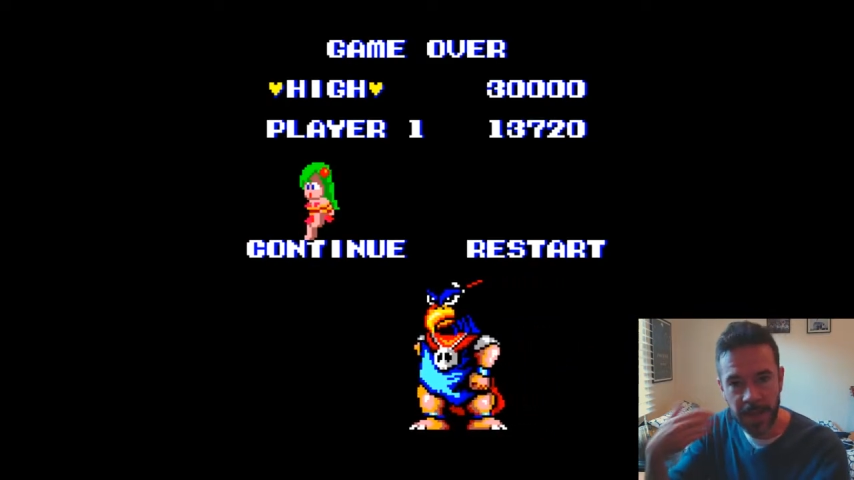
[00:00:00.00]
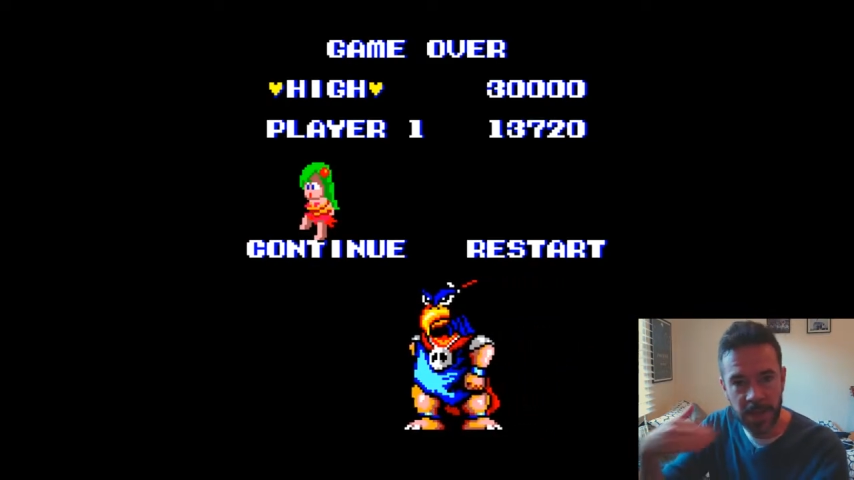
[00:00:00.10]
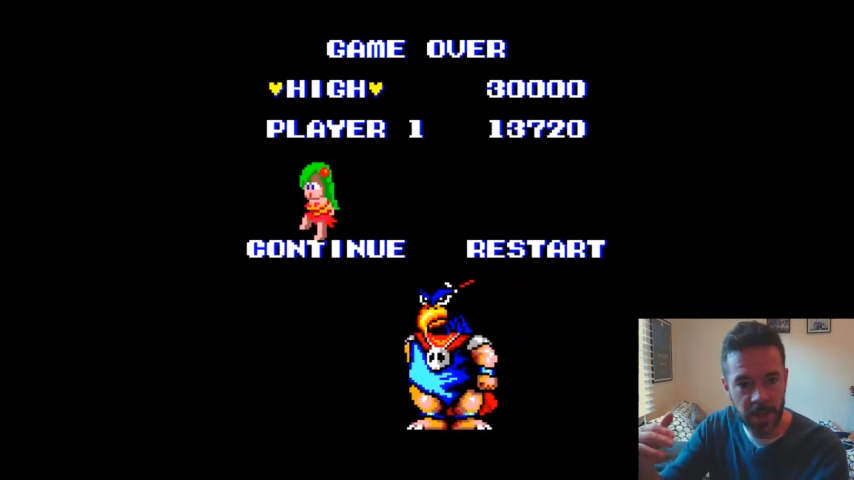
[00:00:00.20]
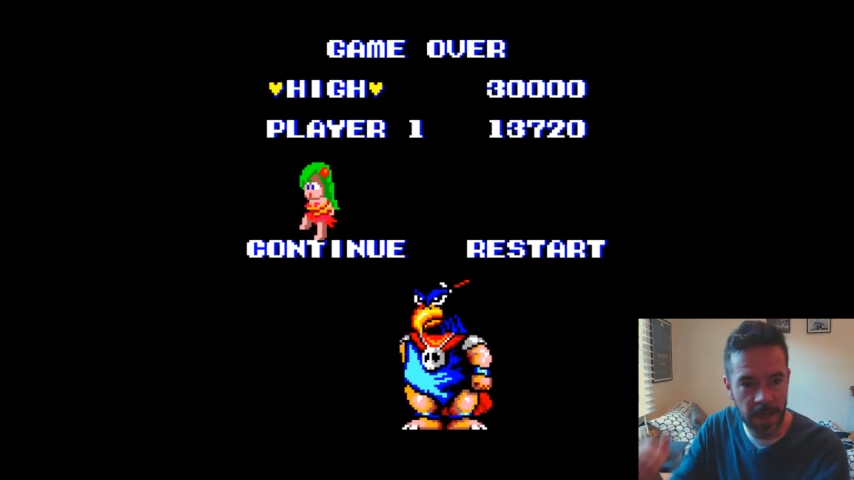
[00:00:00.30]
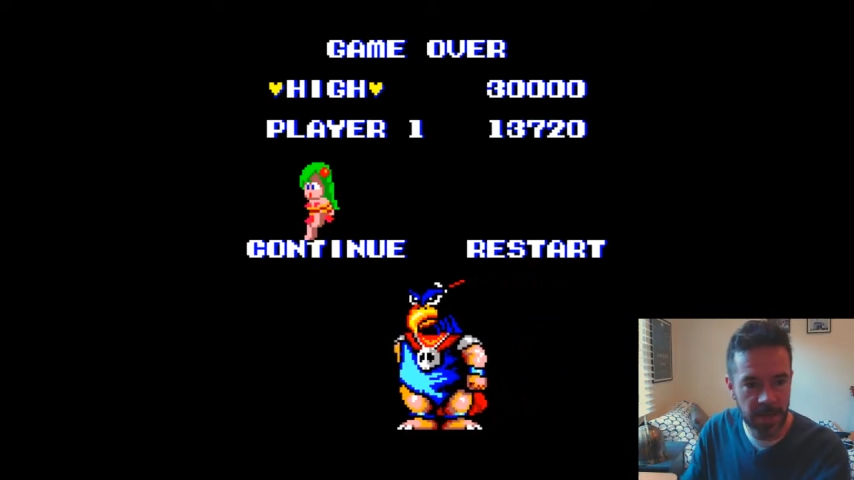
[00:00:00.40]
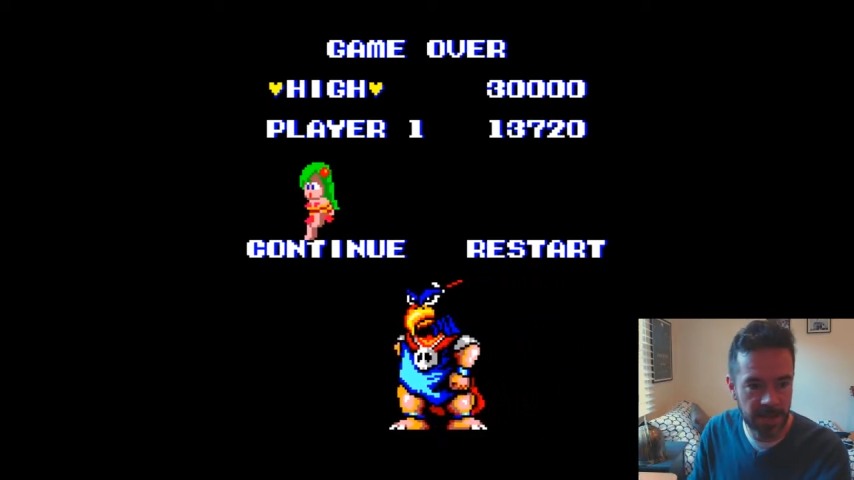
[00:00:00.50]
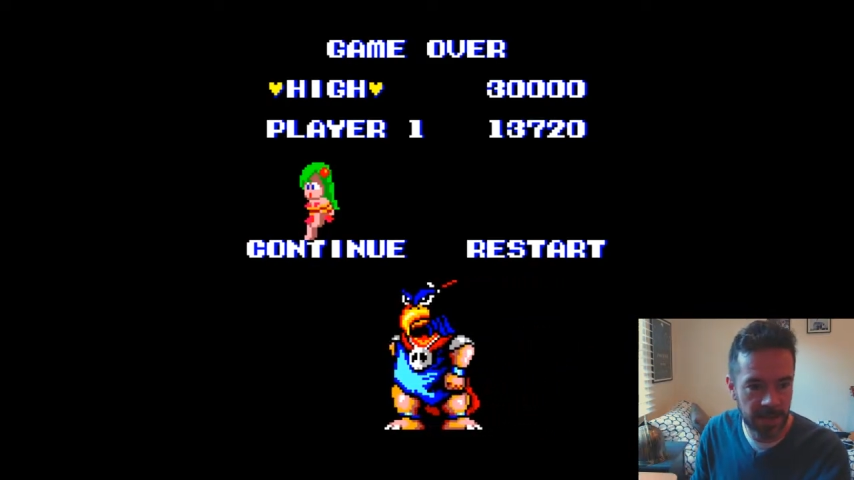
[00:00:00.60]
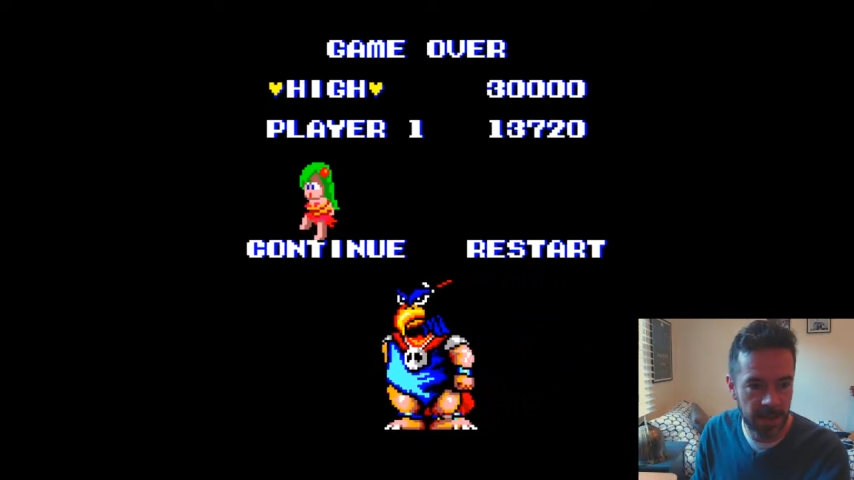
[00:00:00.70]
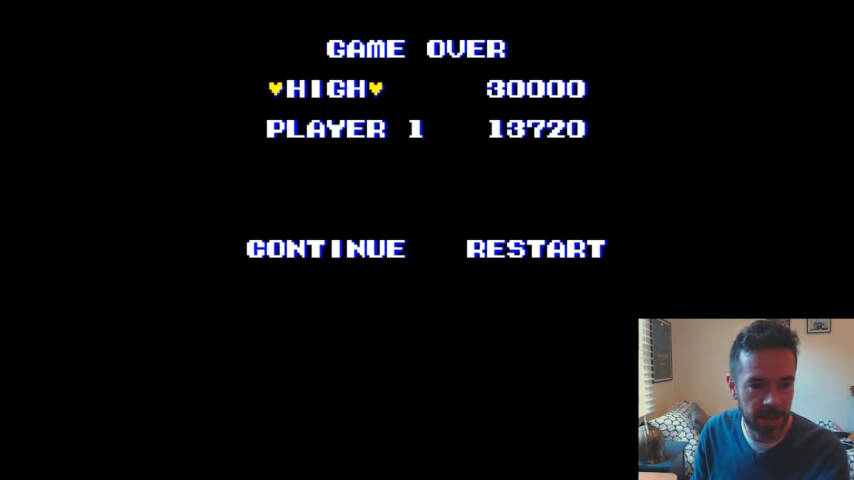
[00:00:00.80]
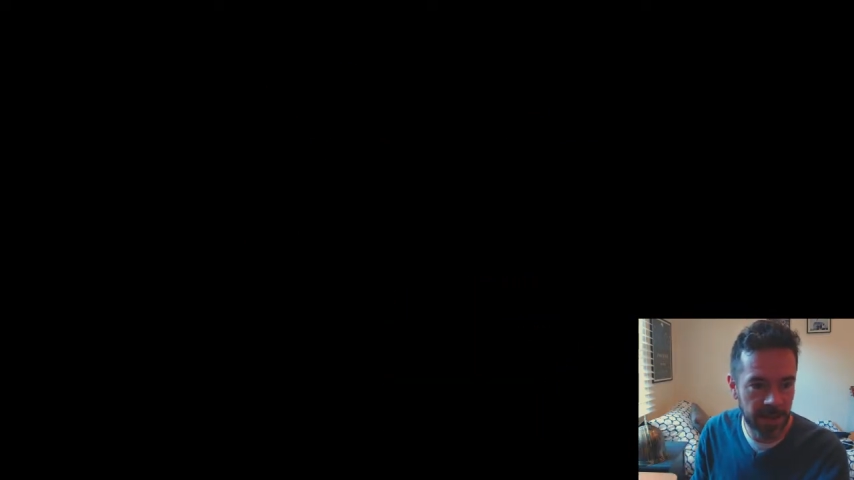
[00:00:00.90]
head changes to
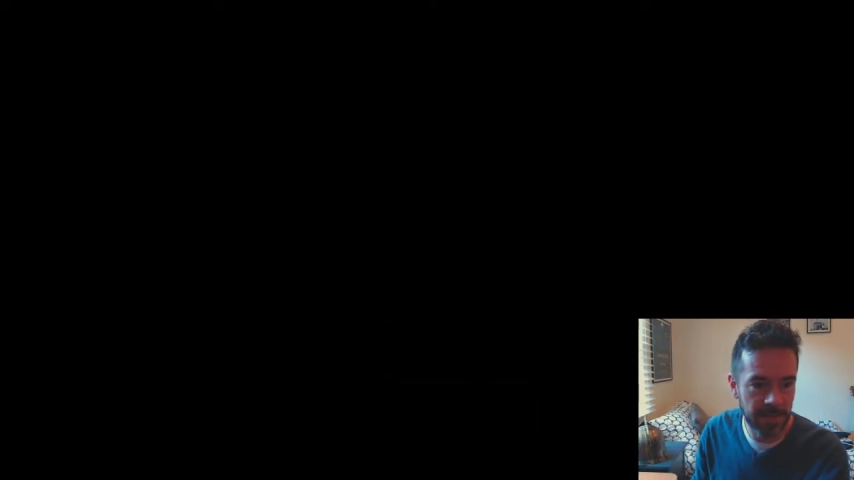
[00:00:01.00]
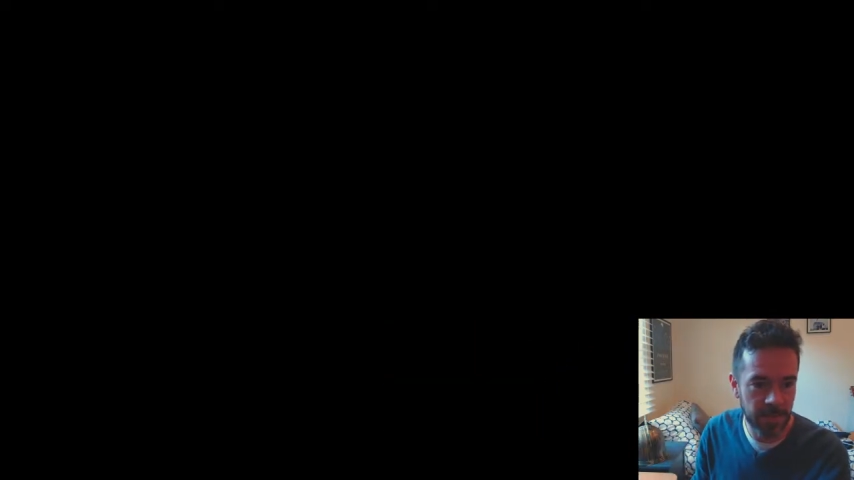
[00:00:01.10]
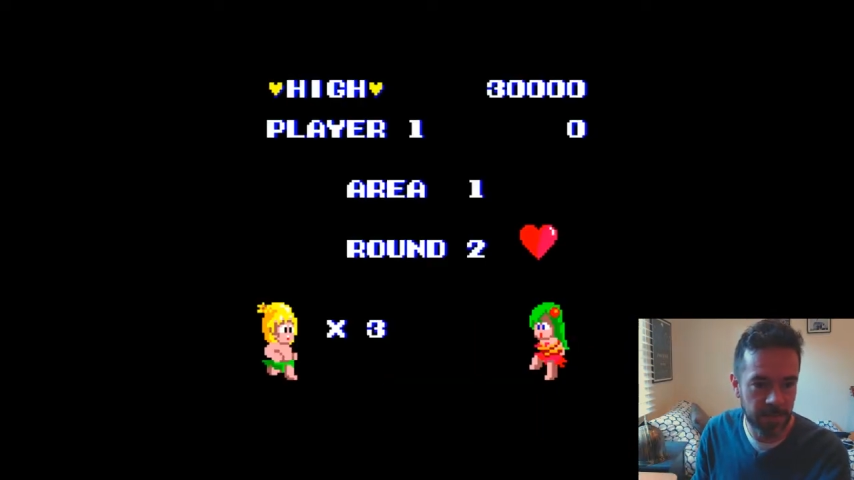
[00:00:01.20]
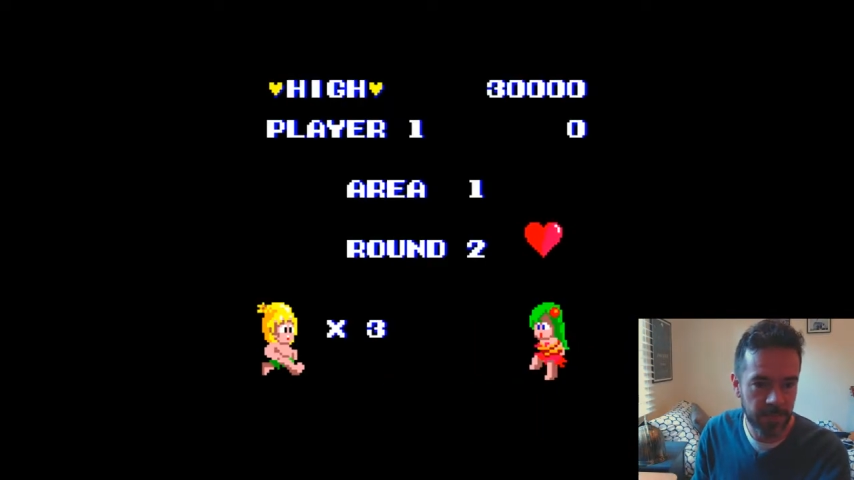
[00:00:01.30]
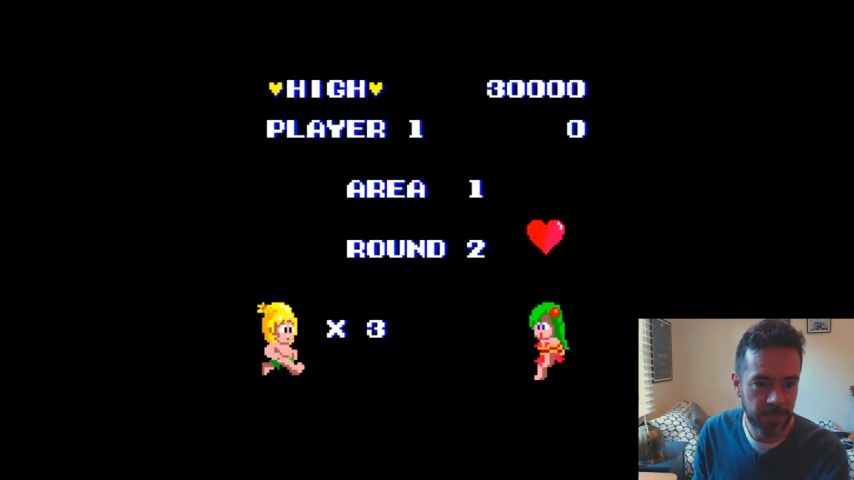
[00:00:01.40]
the next one.